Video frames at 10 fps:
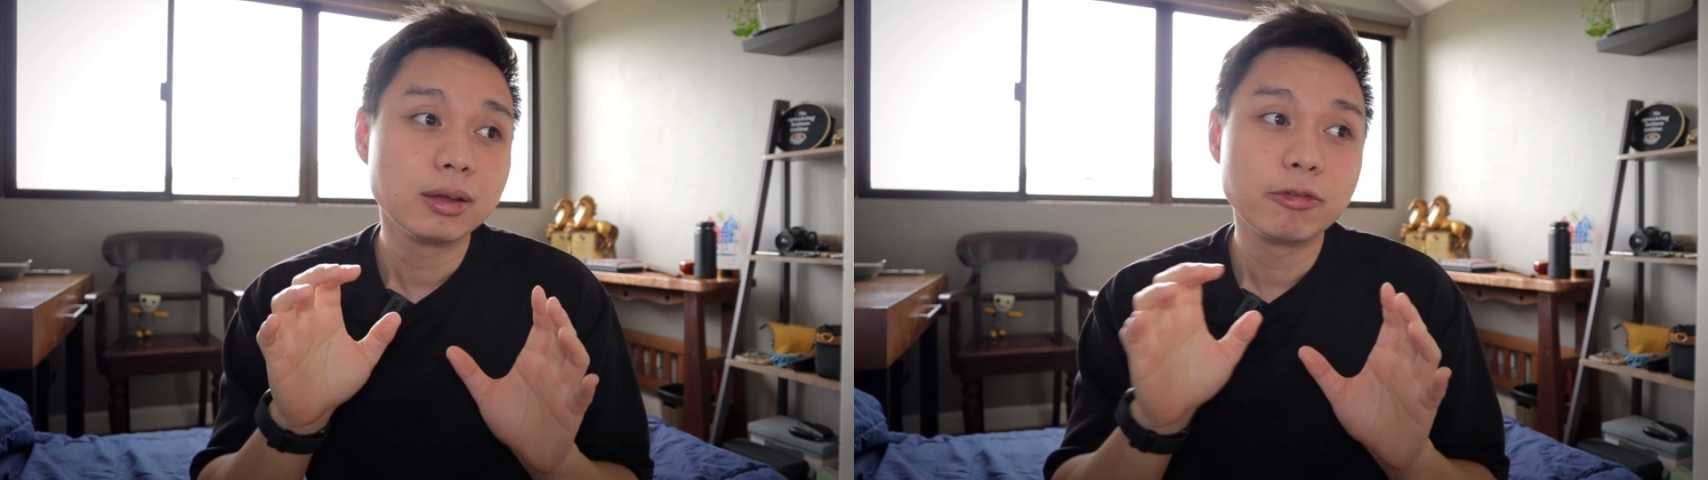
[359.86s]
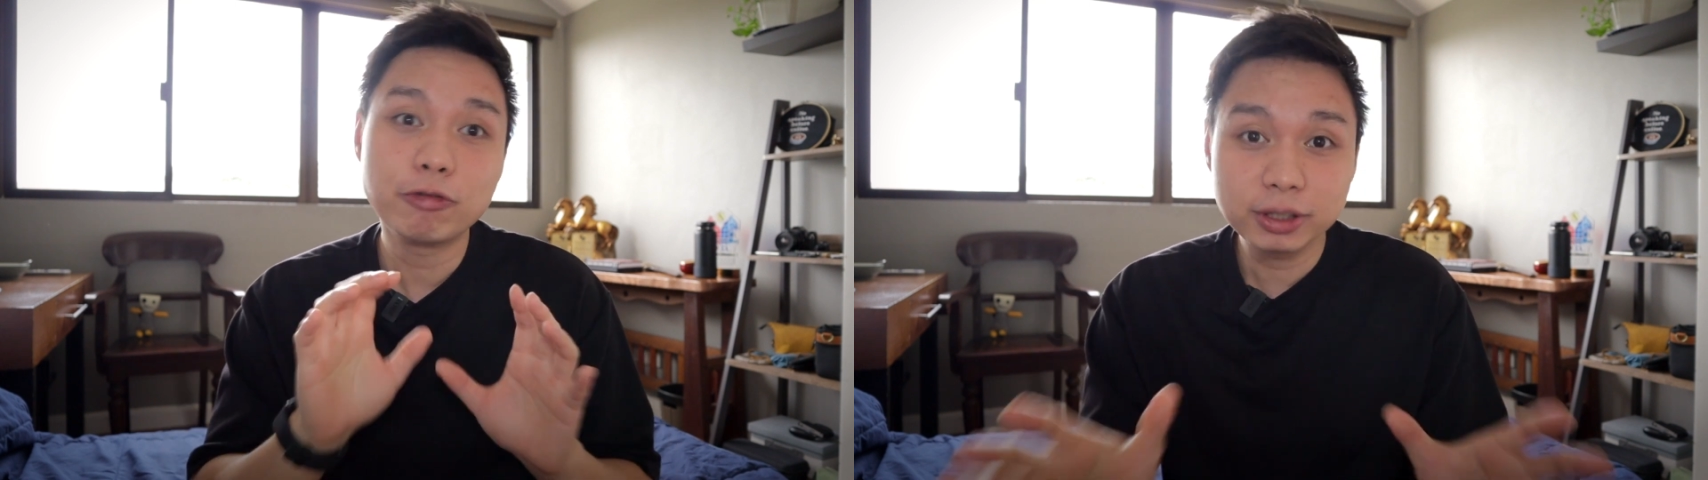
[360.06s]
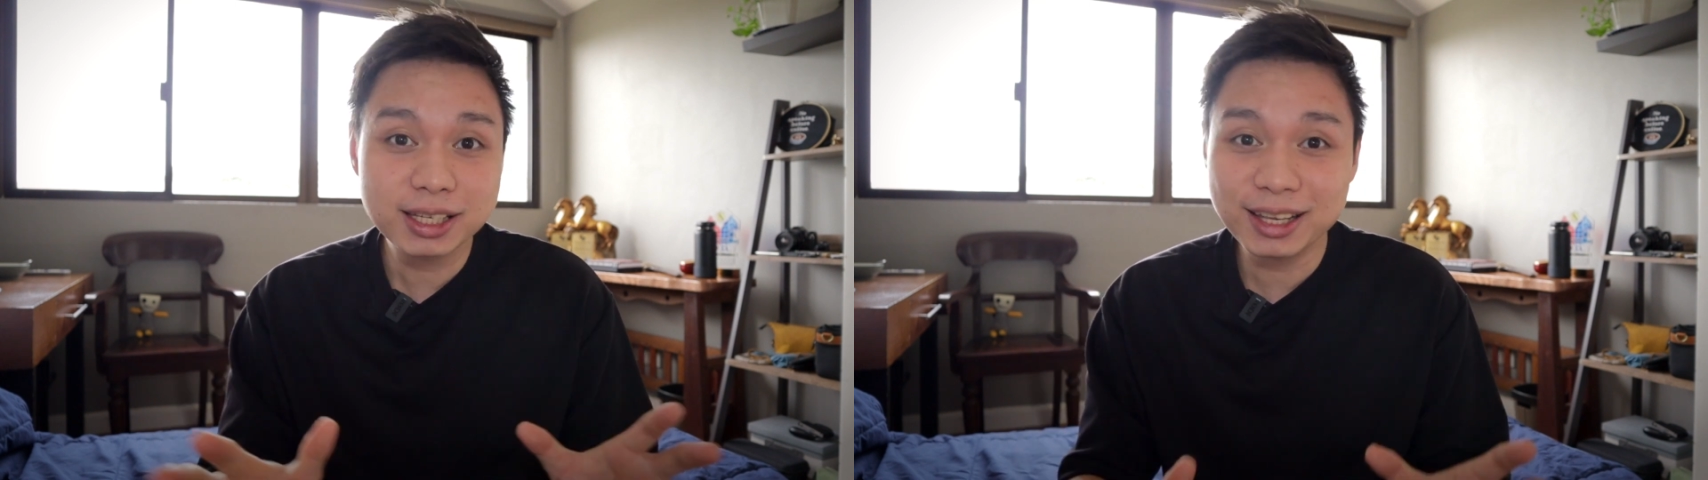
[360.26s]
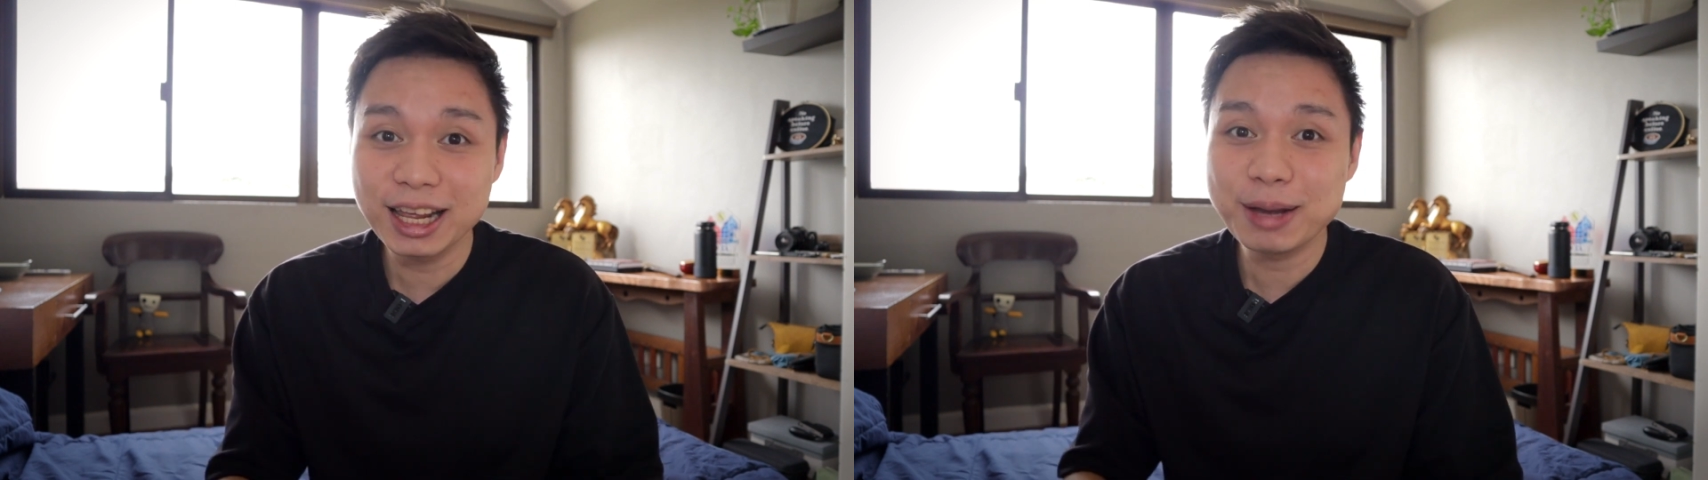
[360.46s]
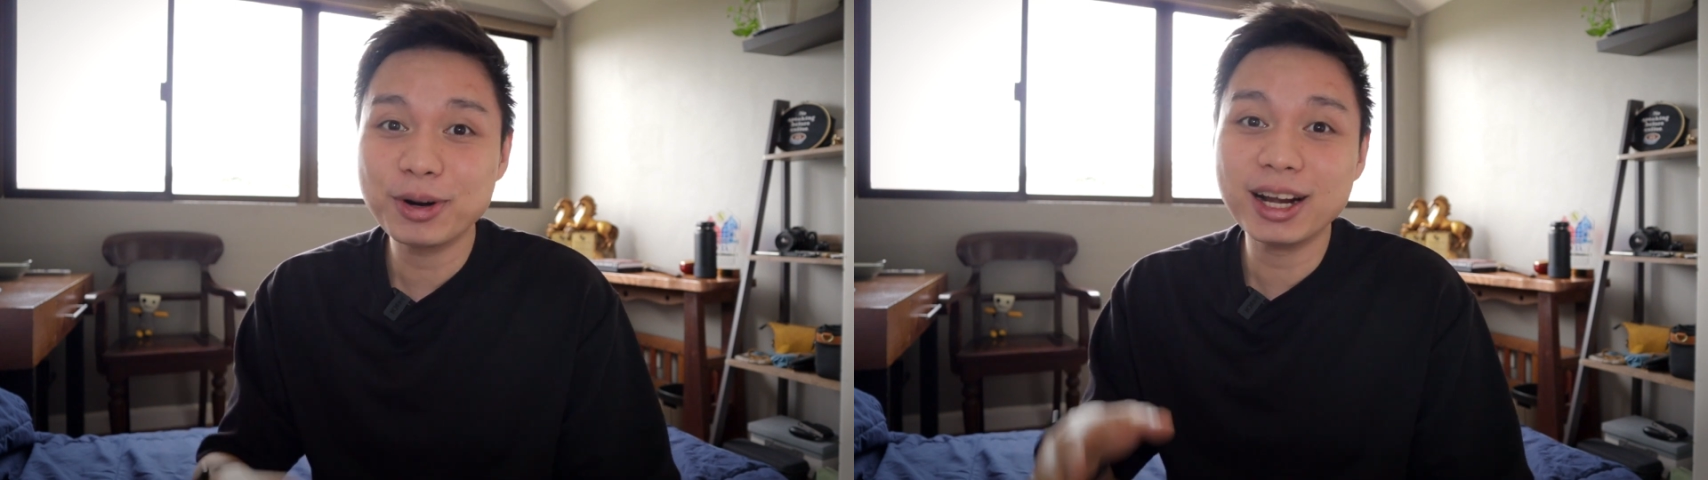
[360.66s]
Full
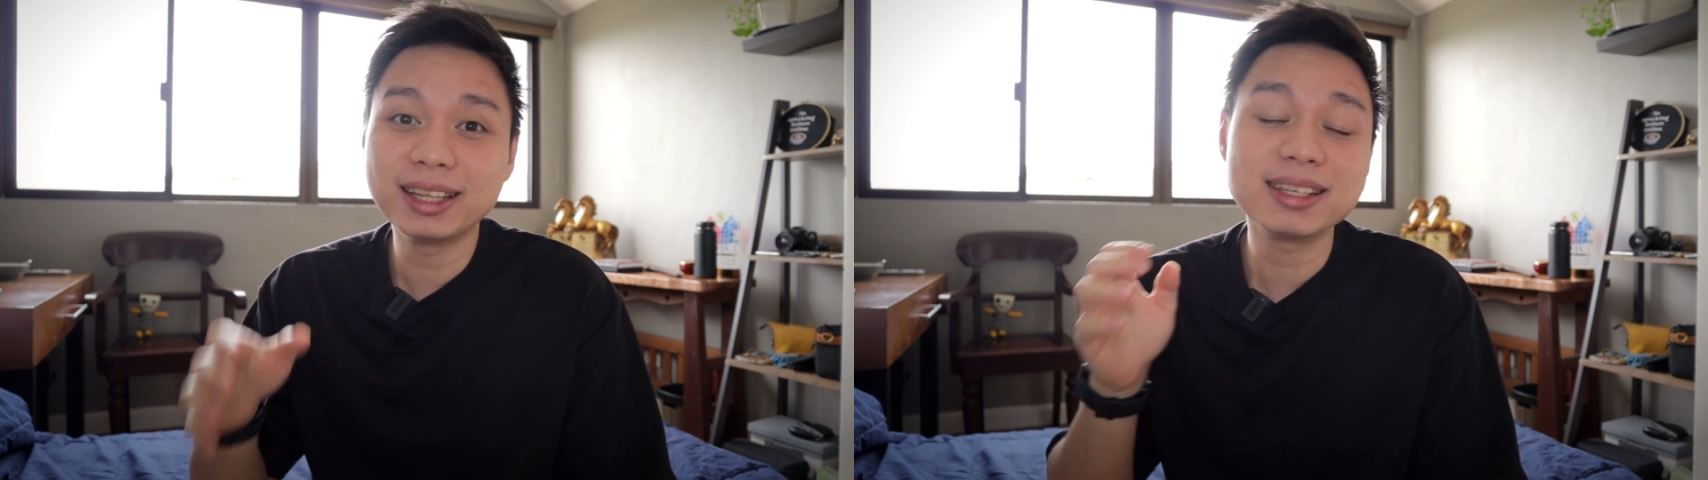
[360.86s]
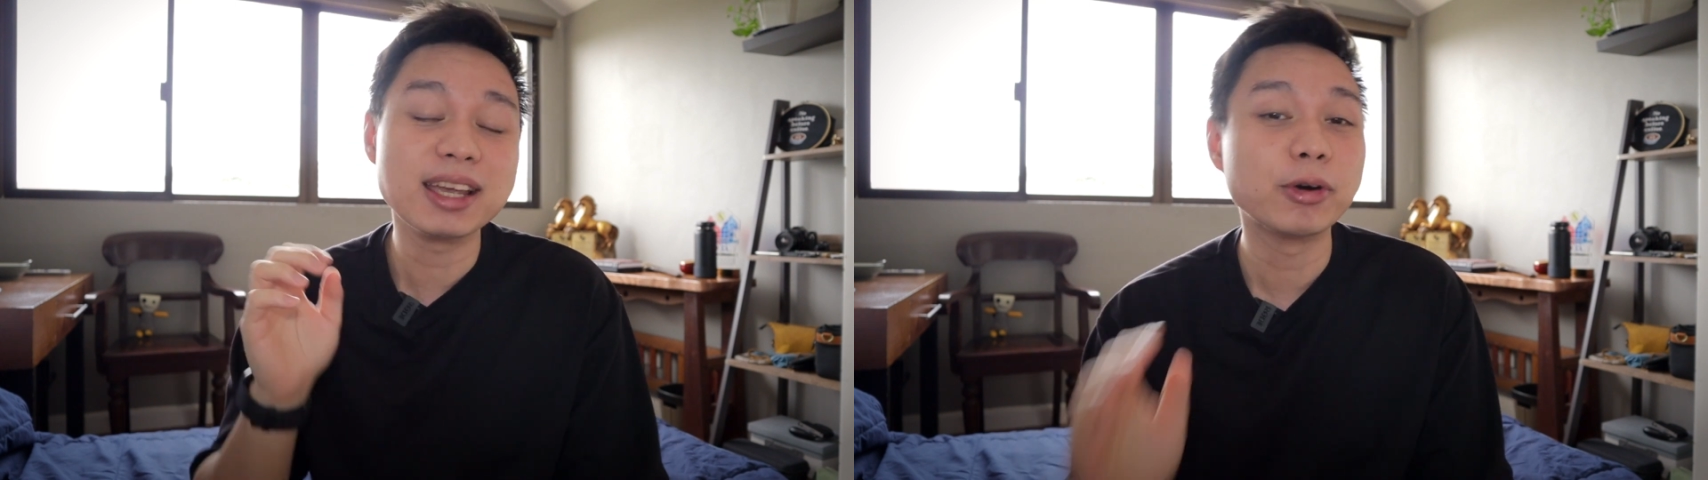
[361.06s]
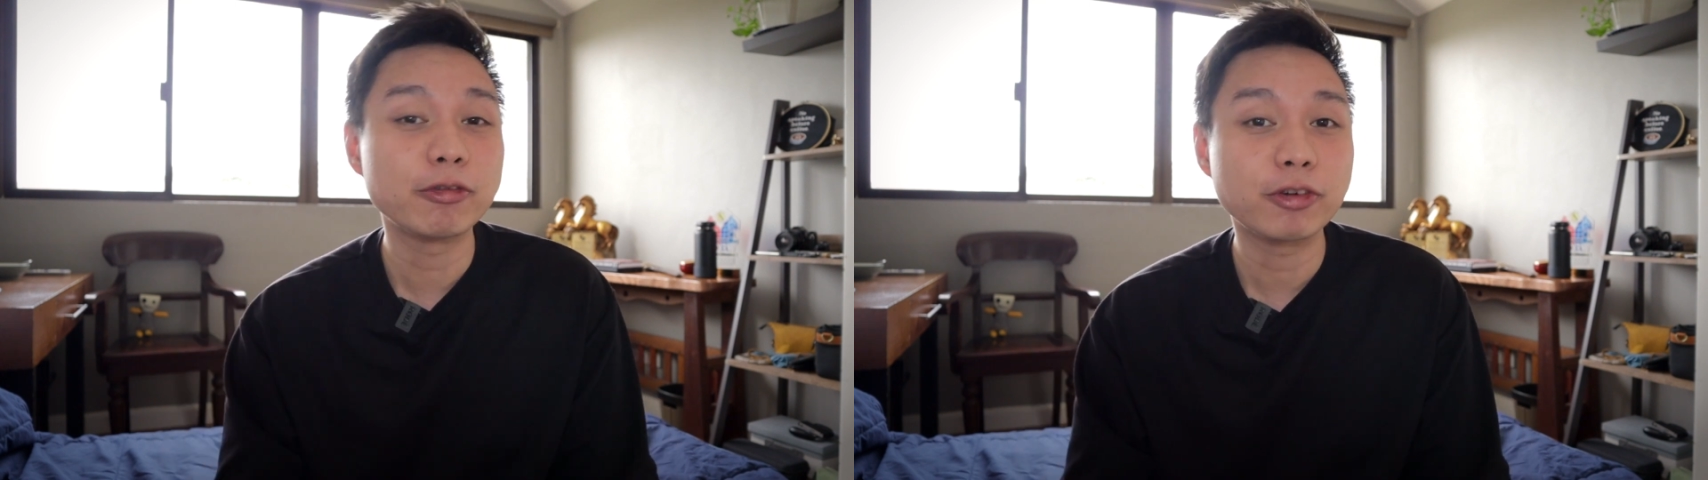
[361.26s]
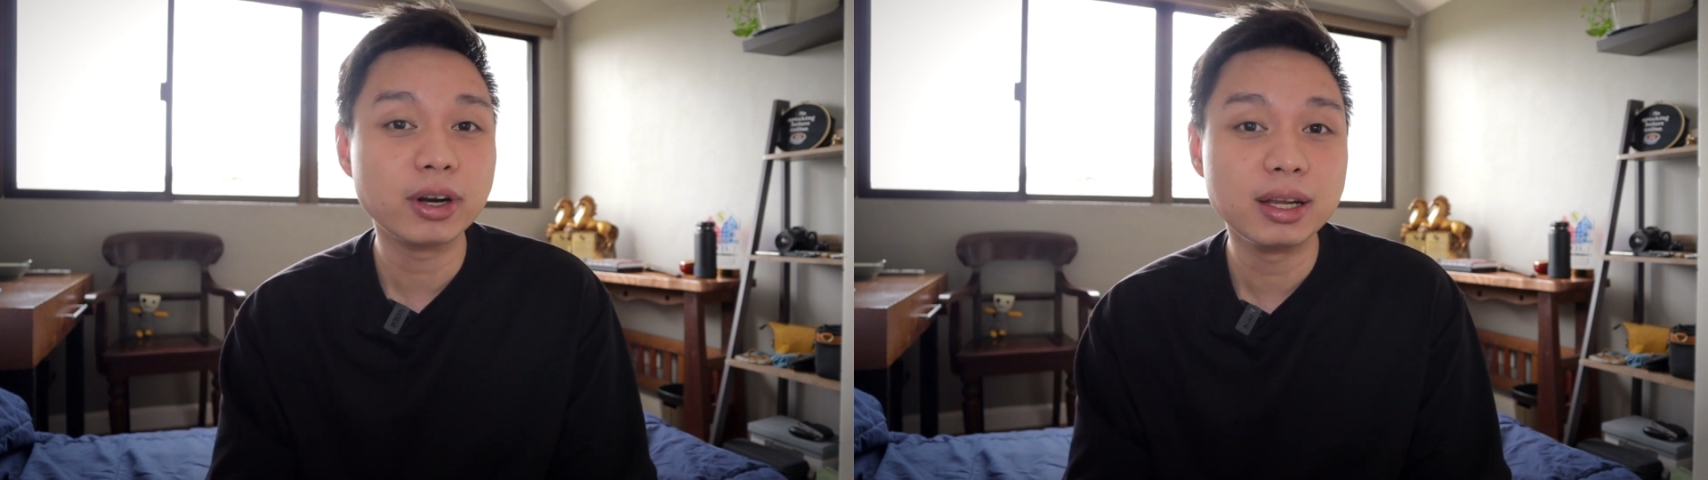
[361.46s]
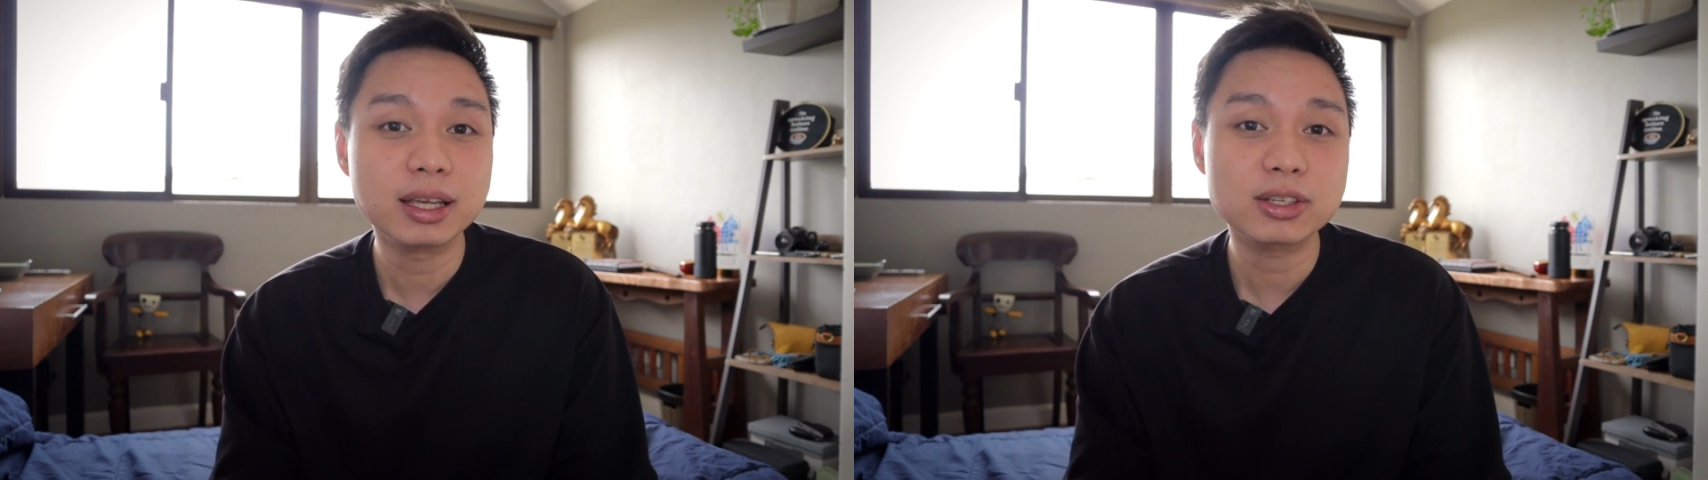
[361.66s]
disclaimer, it is a referral link,